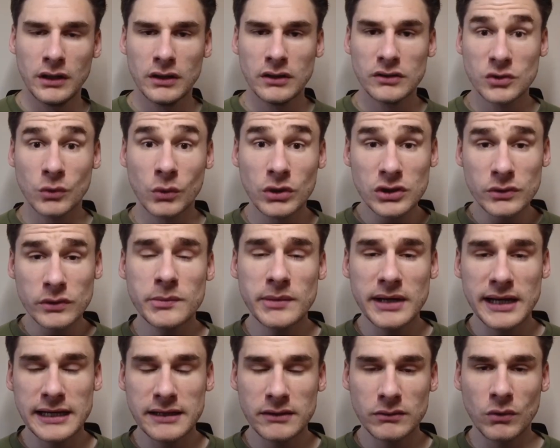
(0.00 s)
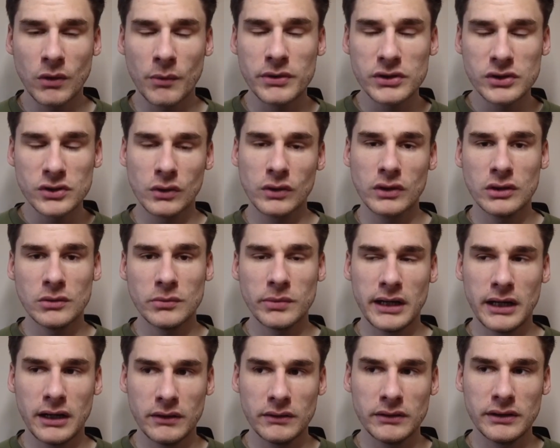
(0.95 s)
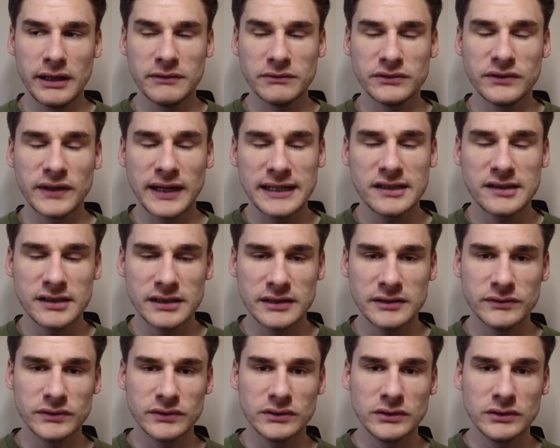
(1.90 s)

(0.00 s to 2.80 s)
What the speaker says: So what do we mean when we're talking about invasive,